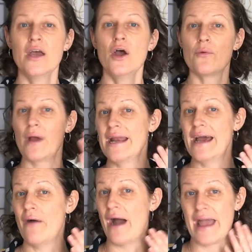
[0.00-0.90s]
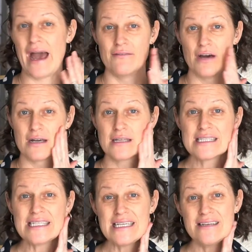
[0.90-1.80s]
Right now I have a
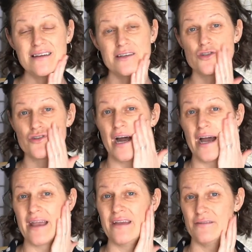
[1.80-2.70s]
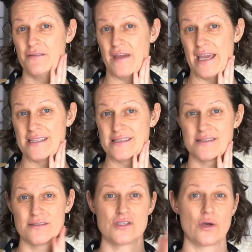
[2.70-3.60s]
clean, dry
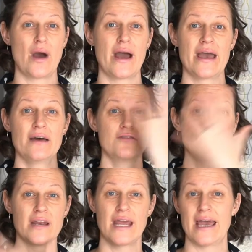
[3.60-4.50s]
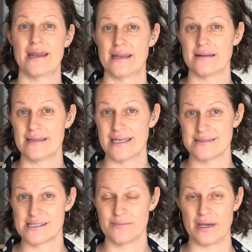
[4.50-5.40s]
face. So I have gone ahead and
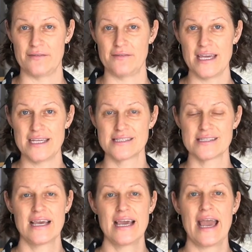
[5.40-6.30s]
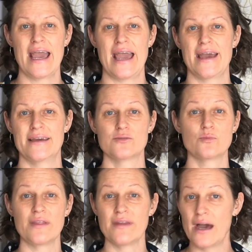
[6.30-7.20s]
cleansed my face, and
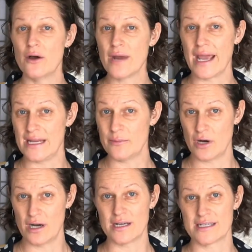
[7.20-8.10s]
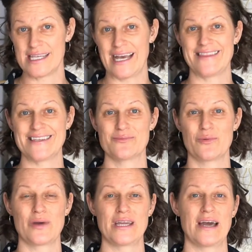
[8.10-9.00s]
without any products at this
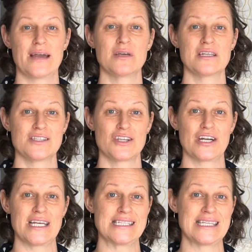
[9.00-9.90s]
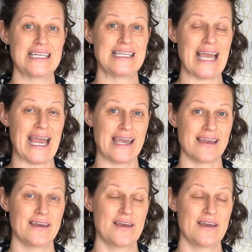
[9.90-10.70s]
point, I'm going to start into the Yang.